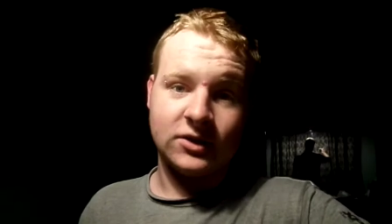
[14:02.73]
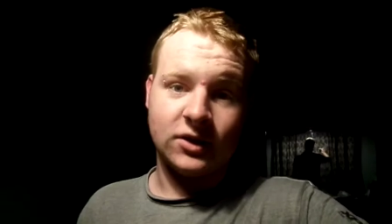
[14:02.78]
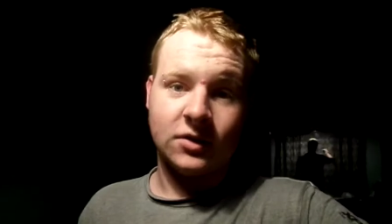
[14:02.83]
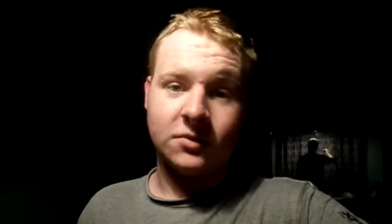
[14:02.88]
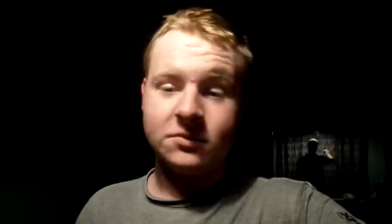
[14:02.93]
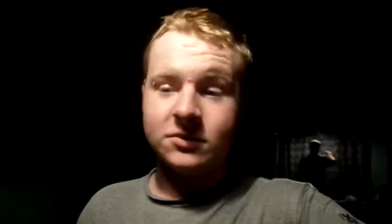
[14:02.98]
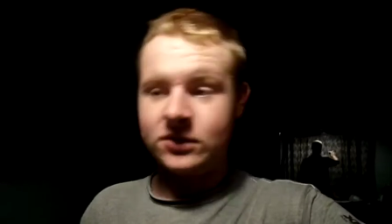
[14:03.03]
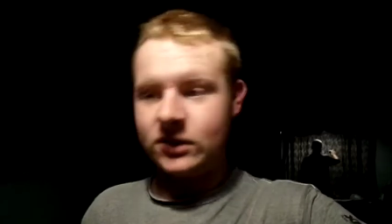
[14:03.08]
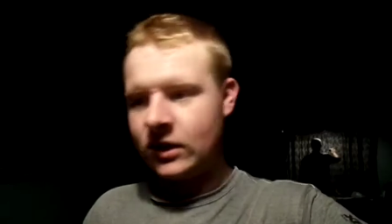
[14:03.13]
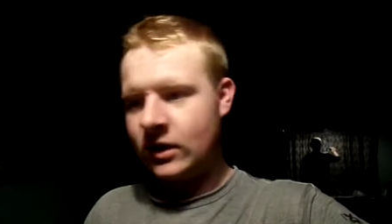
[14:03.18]

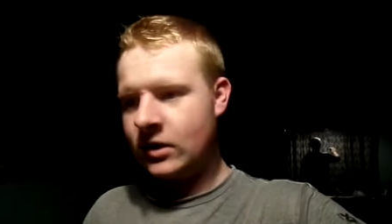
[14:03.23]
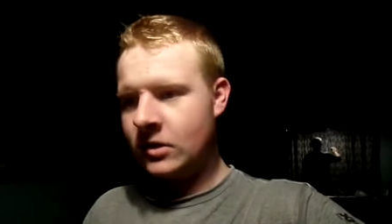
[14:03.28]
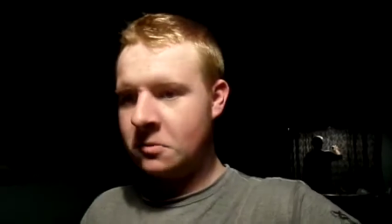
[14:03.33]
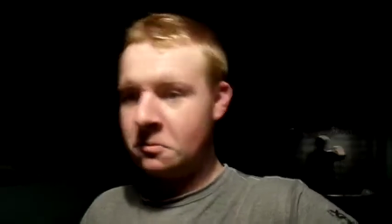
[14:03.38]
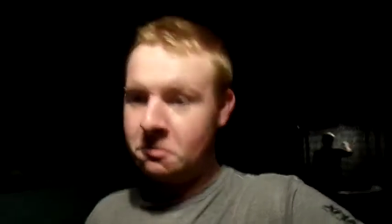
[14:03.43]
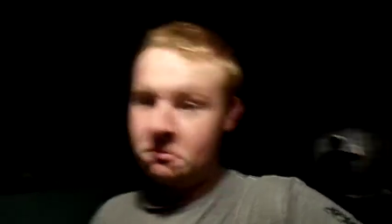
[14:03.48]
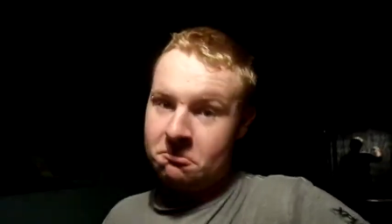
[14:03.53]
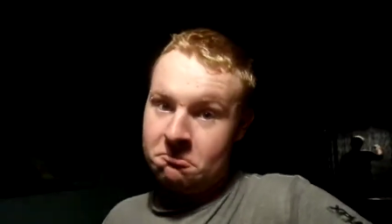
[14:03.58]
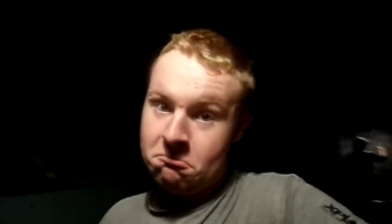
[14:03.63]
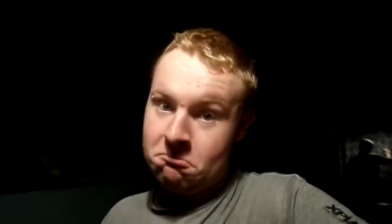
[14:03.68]
up, so
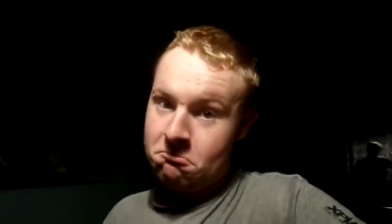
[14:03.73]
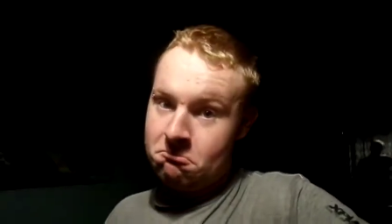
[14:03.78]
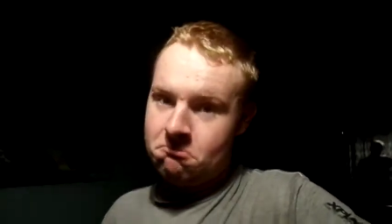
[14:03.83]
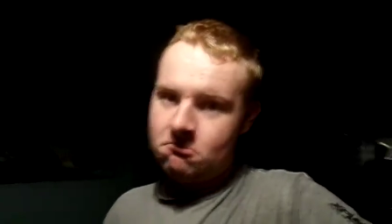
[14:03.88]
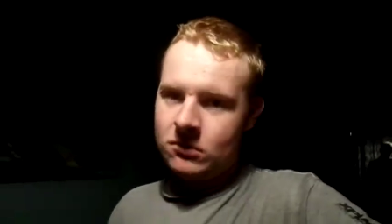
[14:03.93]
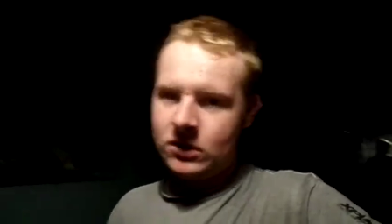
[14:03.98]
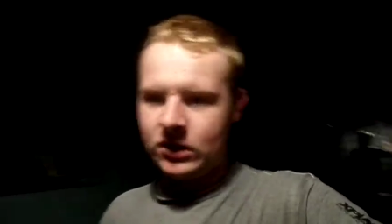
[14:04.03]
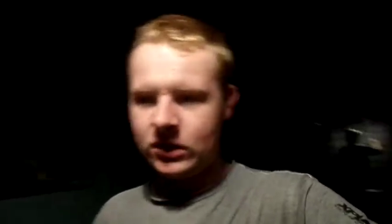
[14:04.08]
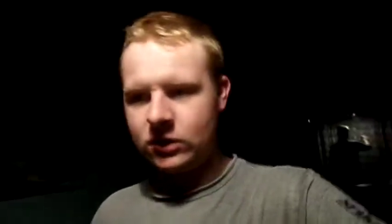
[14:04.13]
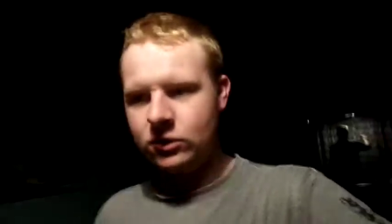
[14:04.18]

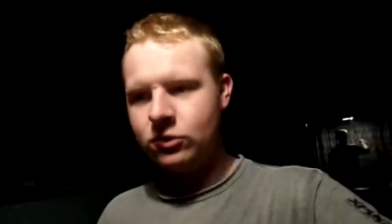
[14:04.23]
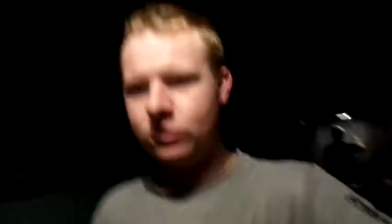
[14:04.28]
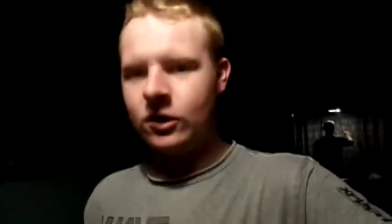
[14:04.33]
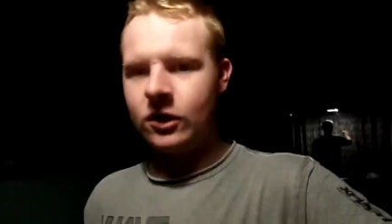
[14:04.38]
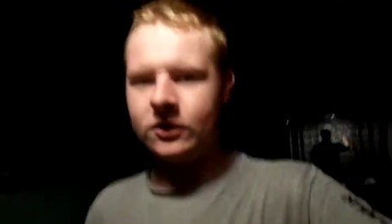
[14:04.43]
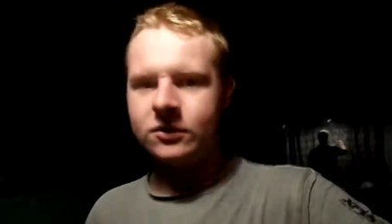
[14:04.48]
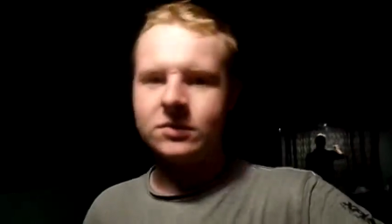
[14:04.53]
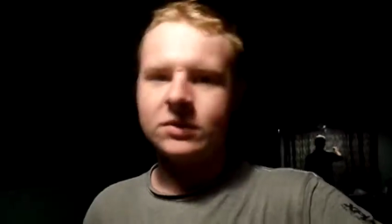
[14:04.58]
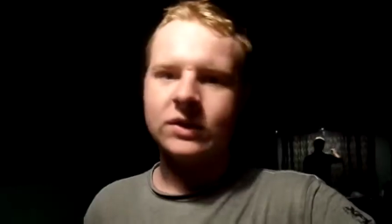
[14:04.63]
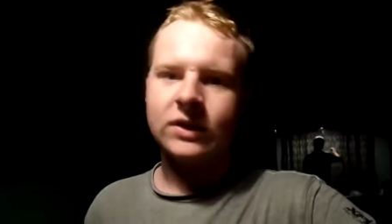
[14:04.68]
who
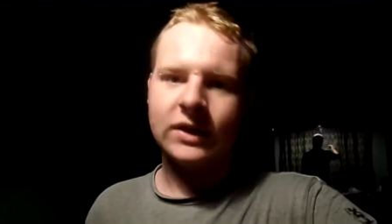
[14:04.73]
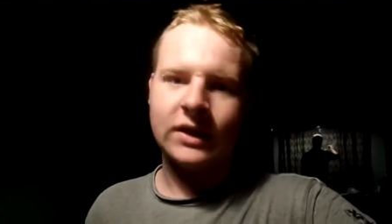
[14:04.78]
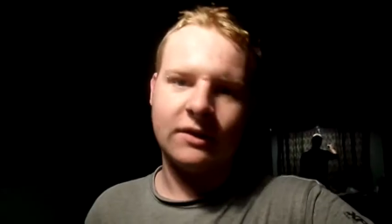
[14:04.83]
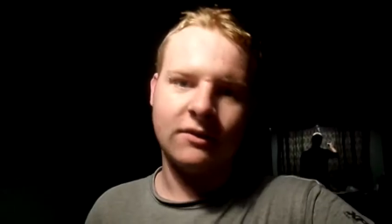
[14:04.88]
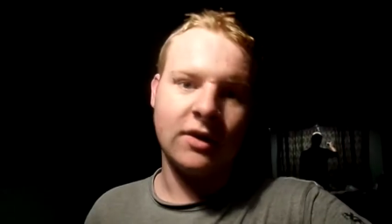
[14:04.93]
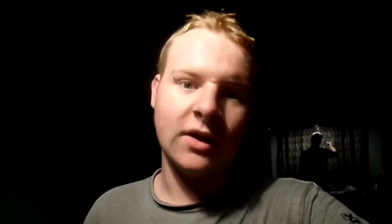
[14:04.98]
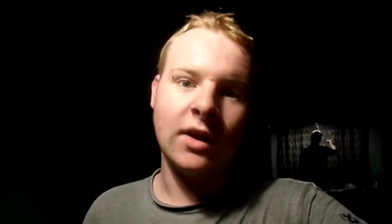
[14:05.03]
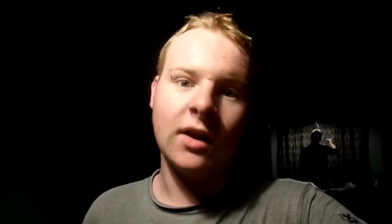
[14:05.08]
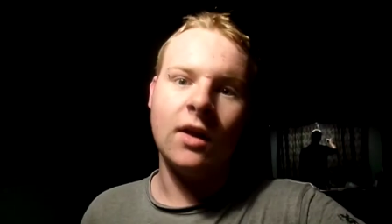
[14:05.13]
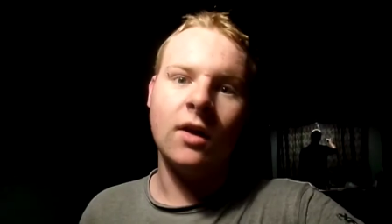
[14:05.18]
knows, we could have
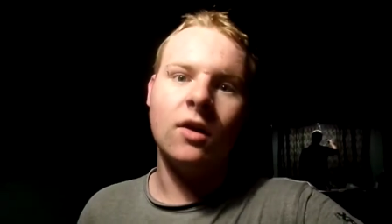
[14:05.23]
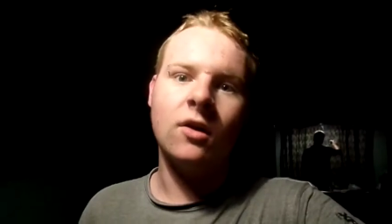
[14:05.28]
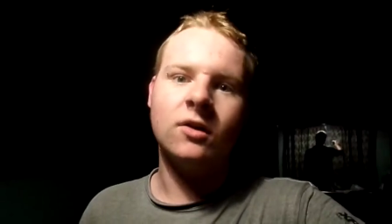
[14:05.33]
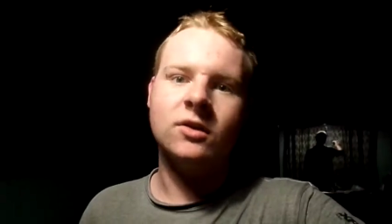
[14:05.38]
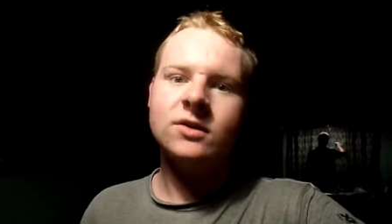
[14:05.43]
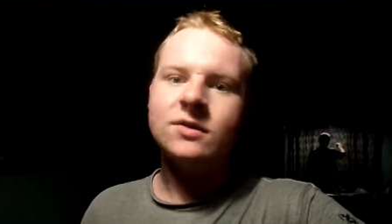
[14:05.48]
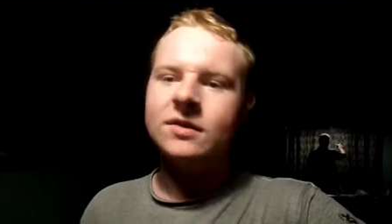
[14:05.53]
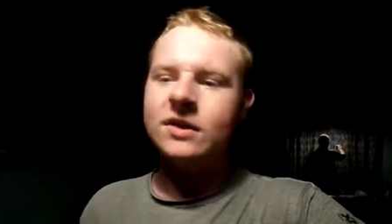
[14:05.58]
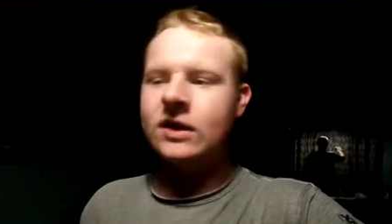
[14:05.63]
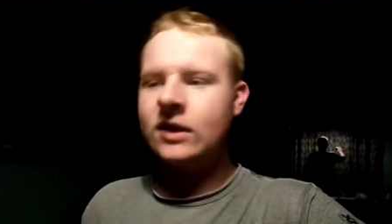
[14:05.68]
loads
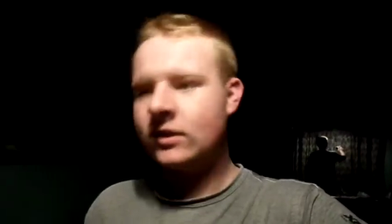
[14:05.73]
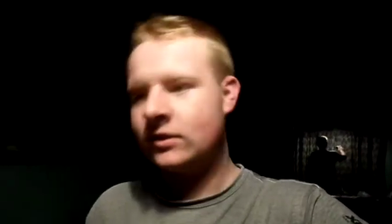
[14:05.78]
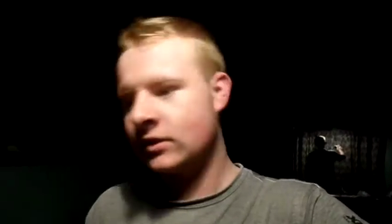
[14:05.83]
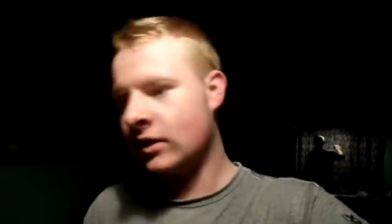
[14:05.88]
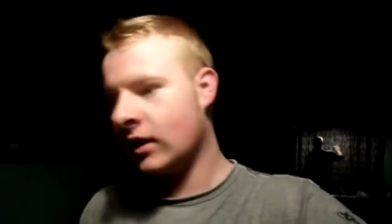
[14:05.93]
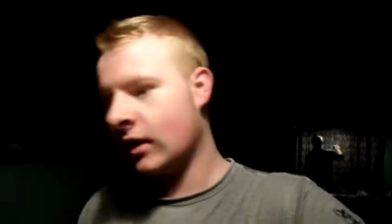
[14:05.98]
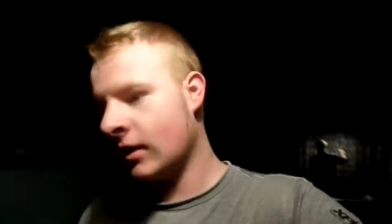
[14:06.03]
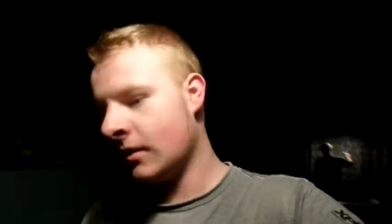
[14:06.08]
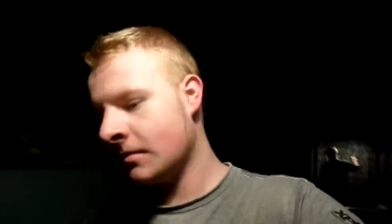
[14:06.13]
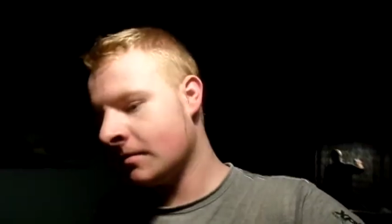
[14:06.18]
of videos
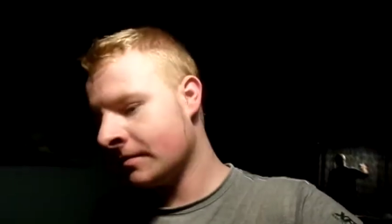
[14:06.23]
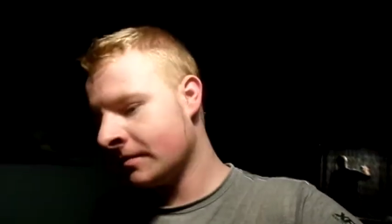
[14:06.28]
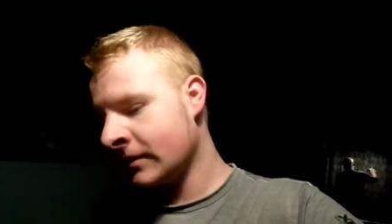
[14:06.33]
going up.